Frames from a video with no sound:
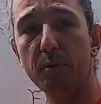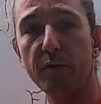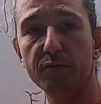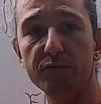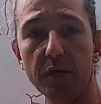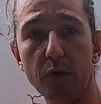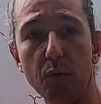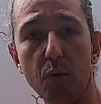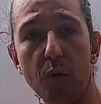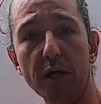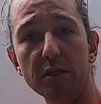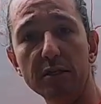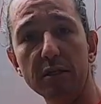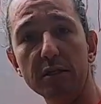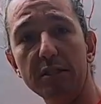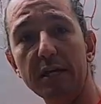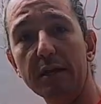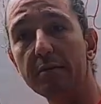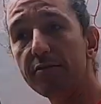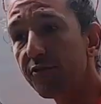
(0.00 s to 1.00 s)
the quantity
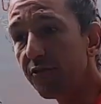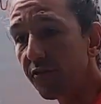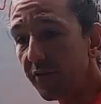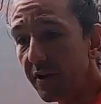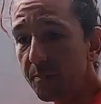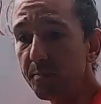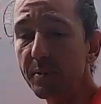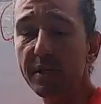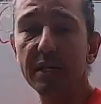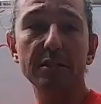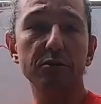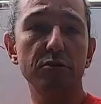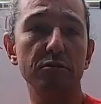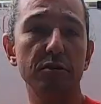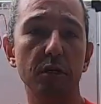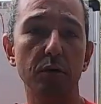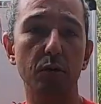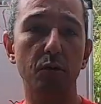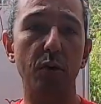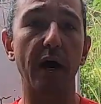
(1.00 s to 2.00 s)
and flip it into the
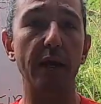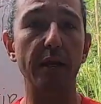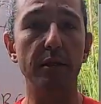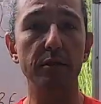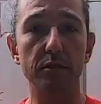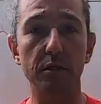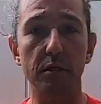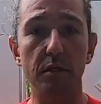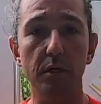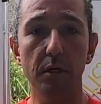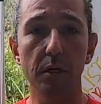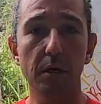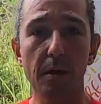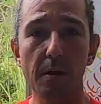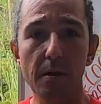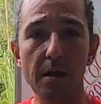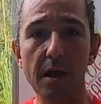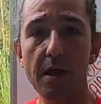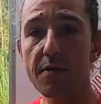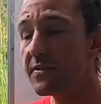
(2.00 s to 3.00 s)
quality.
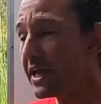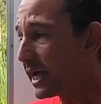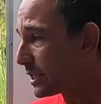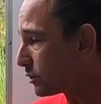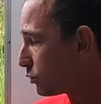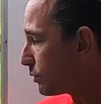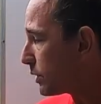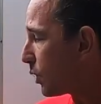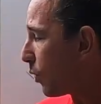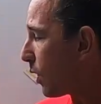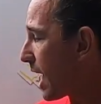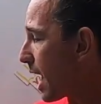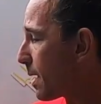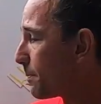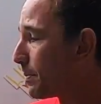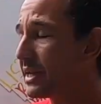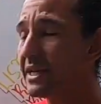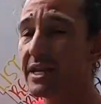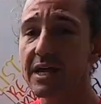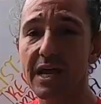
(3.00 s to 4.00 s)
And that will
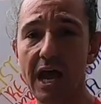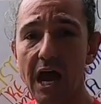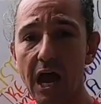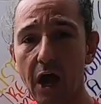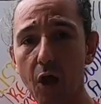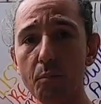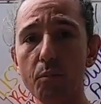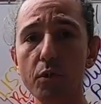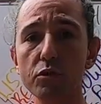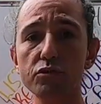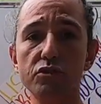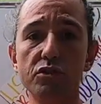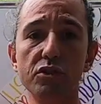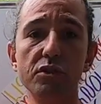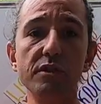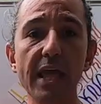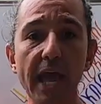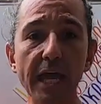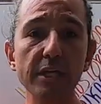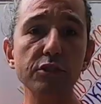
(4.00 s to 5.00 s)
happen almost
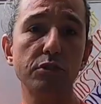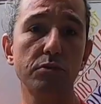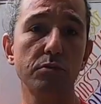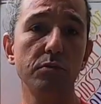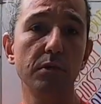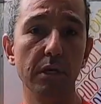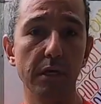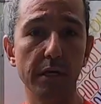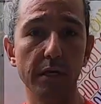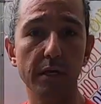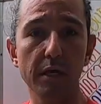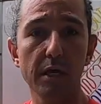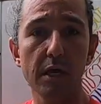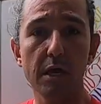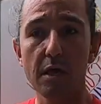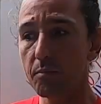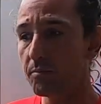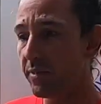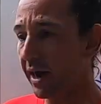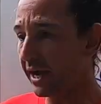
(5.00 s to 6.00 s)
naturally
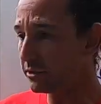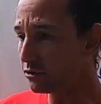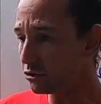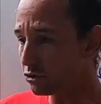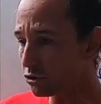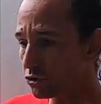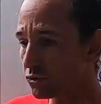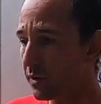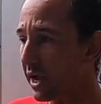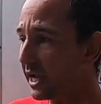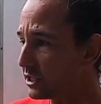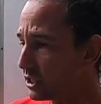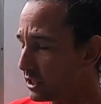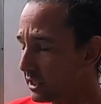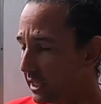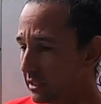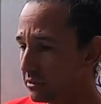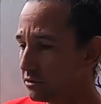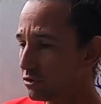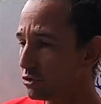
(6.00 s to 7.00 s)
by stretching
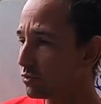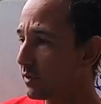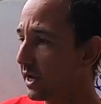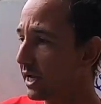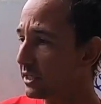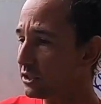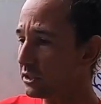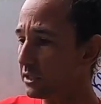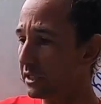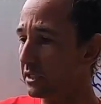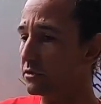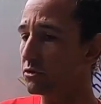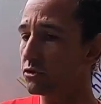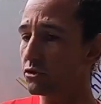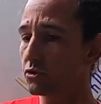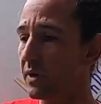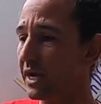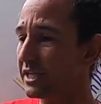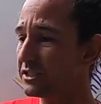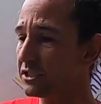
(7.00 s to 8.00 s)
and stretching and
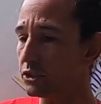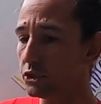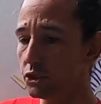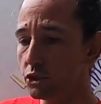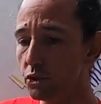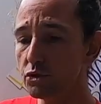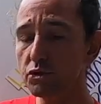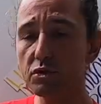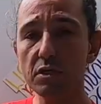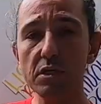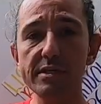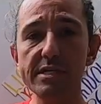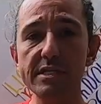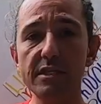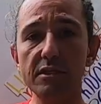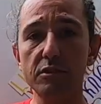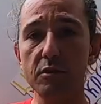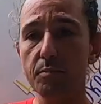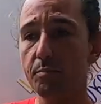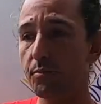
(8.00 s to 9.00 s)
stretching. Usually
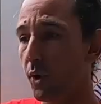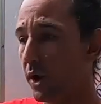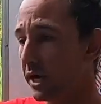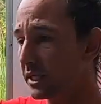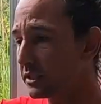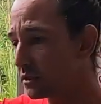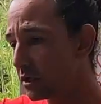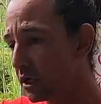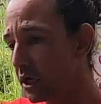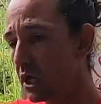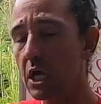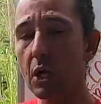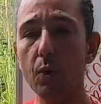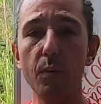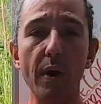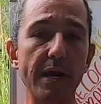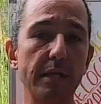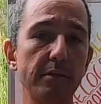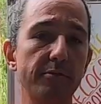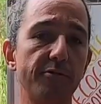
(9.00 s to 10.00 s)
there's a point where
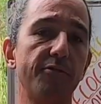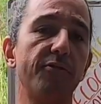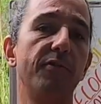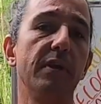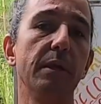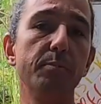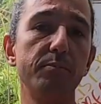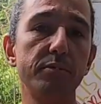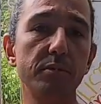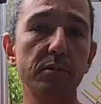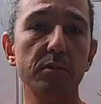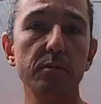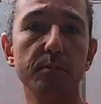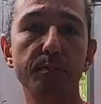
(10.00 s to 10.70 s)
it flips.